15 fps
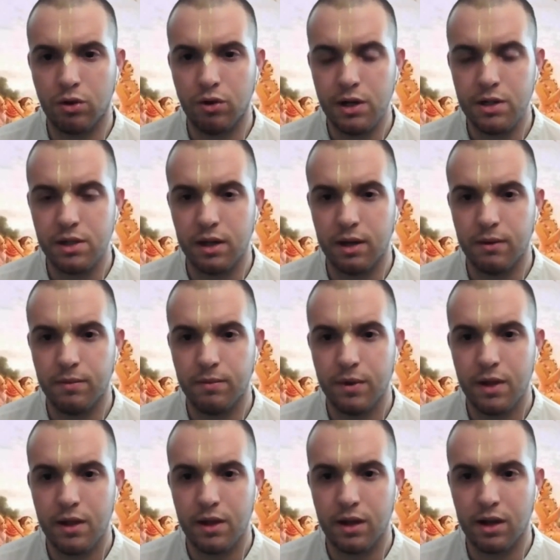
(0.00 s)
Krishna,
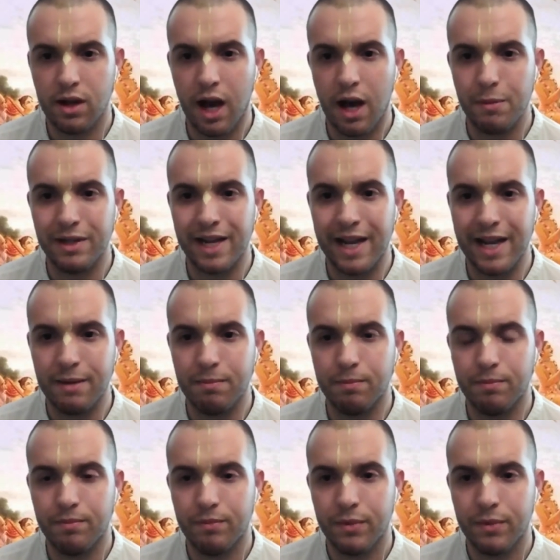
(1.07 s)
the common aim.